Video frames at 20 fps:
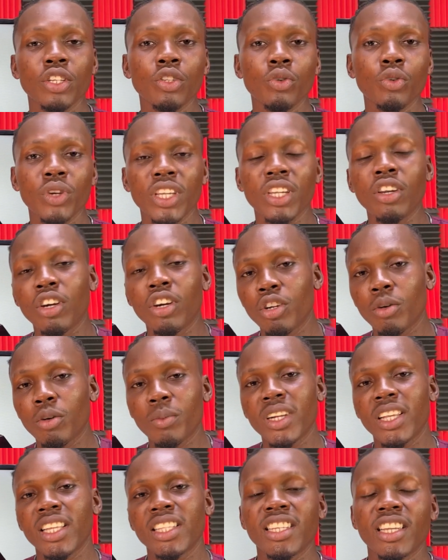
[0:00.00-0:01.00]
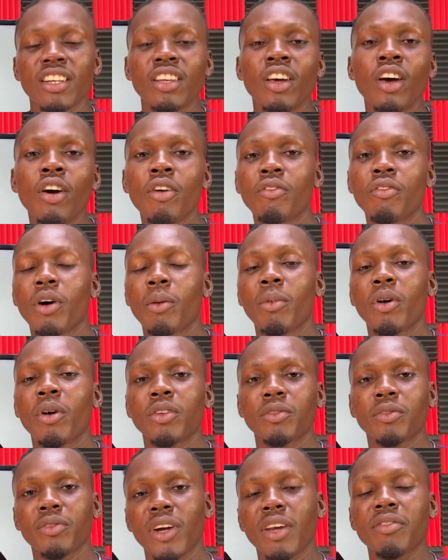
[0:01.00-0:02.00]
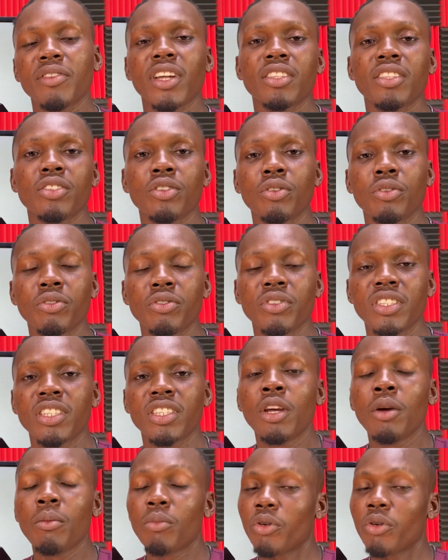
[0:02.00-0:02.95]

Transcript: He got nominated for about 5 categories,